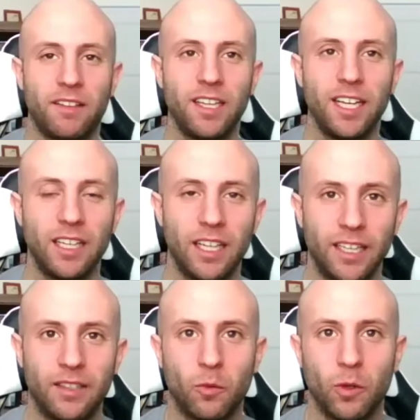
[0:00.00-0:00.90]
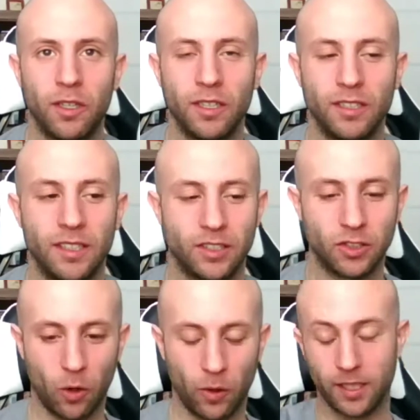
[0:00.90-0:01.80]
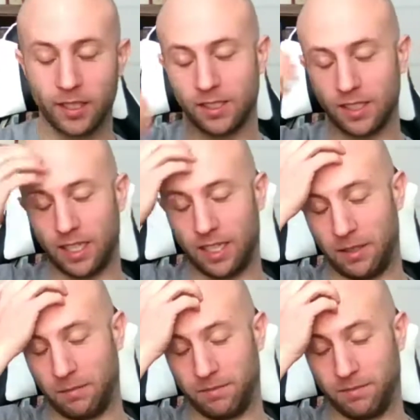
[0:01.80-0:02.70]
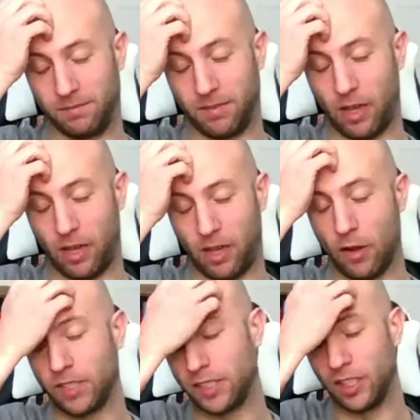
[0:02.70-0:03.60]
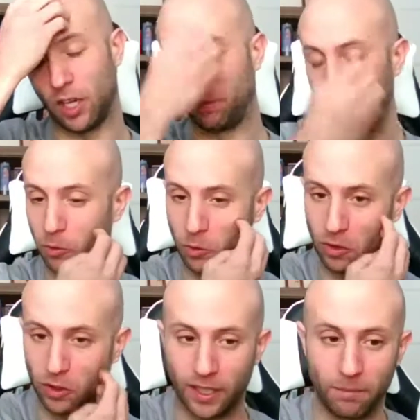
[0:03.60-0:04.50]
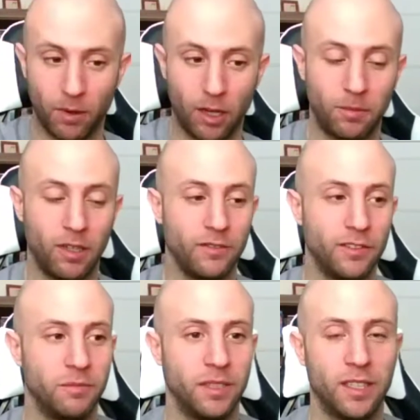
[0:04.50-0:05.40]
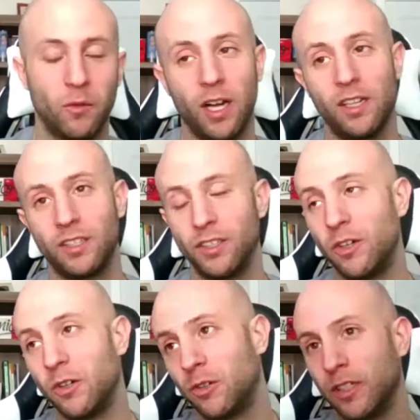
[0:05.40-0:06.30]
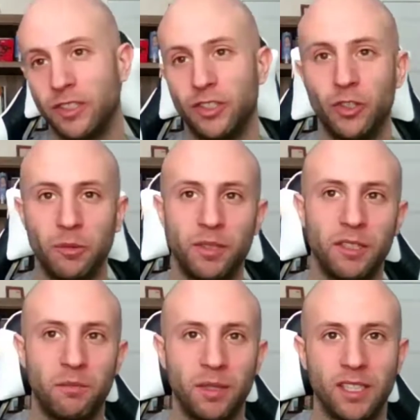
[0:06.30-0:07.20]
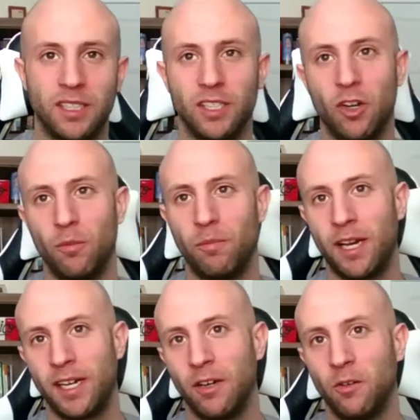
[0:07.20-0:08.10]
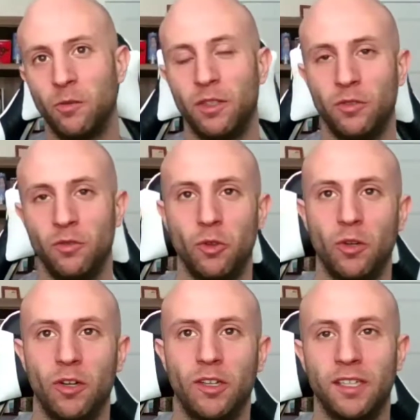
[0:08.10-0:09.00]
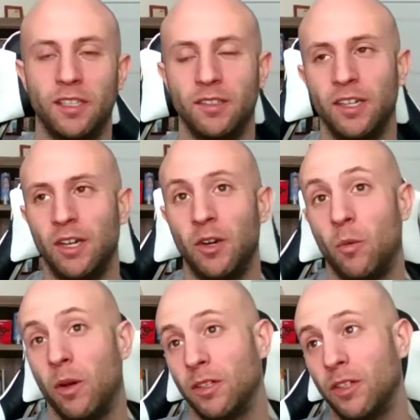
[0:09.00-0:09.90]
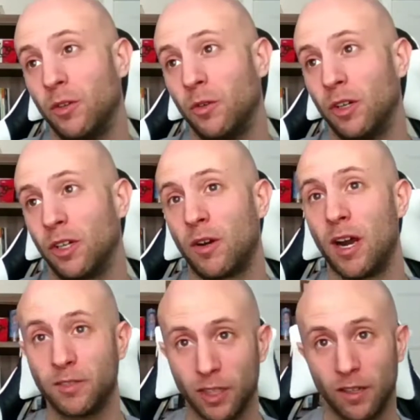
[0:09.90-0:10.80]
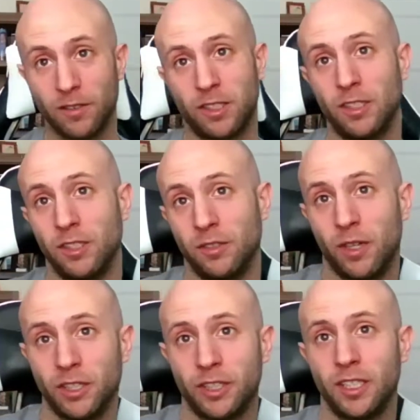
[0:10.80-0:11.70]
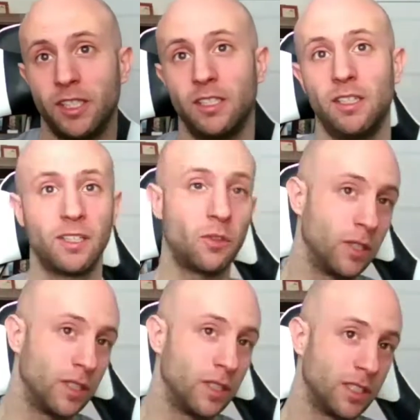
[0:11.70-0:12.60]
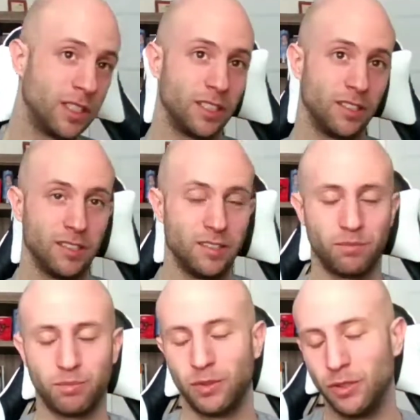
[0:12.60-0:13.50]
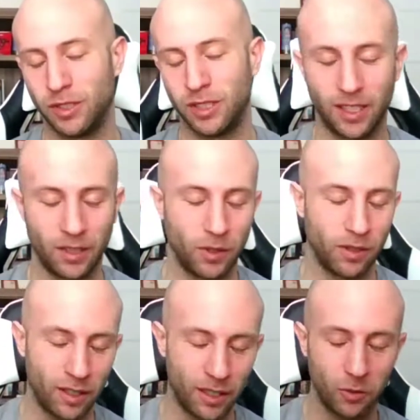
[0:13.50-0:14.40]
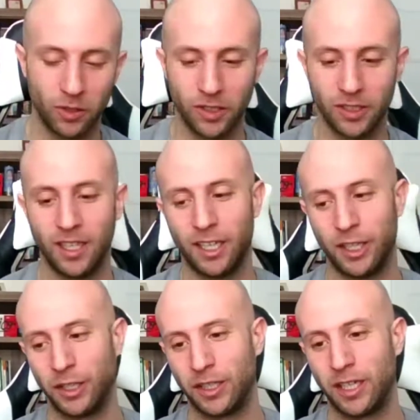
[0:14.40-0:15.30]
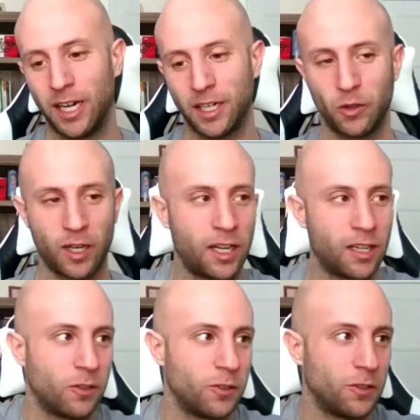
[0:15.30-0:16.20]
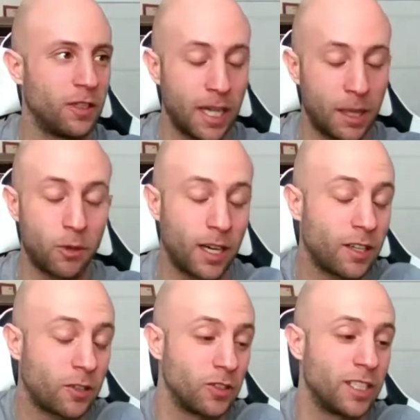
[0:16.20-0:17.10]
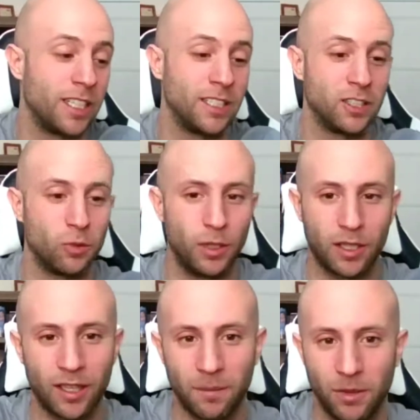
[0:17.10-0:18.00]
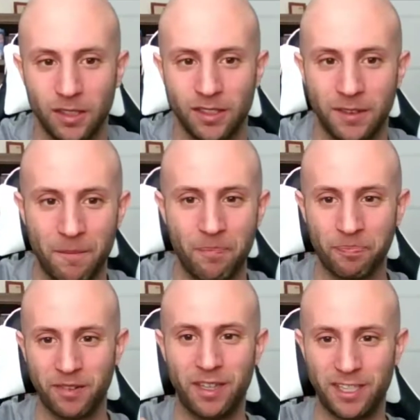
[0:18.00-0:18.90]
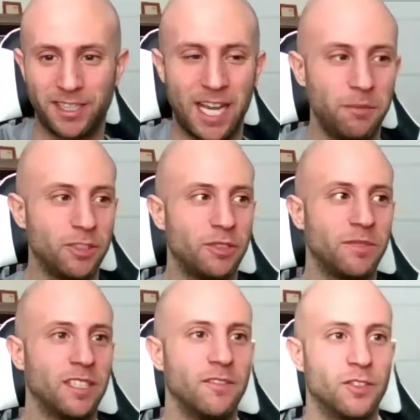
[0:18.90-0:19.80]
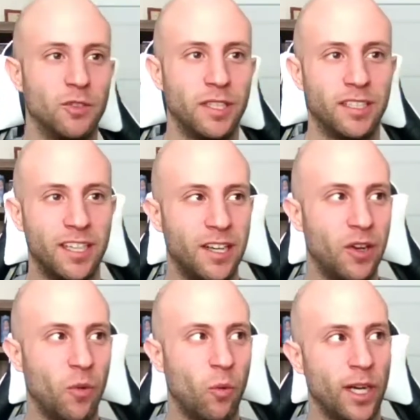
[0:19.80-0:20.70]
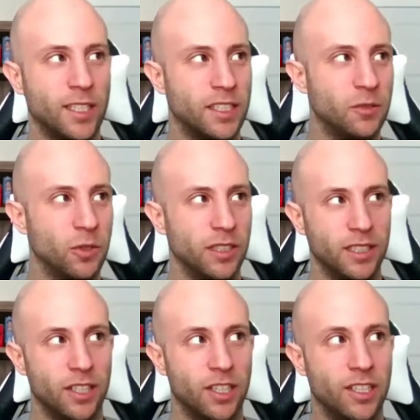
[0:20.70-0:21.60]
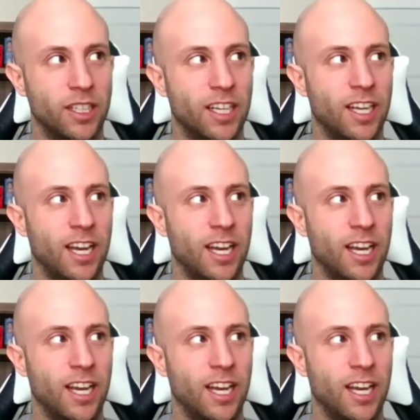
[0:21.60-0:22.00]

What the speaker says: think I like where it's going. Obviously, a lot of people will look at Bobrov and be like, well, as European picks didn't all pan out with New York. And, Kravtsov's still in Russia. Lundqvist isn't producing like we thought he would. And Capo Caco is taking his sweet time to establish himself. So, what has he really done?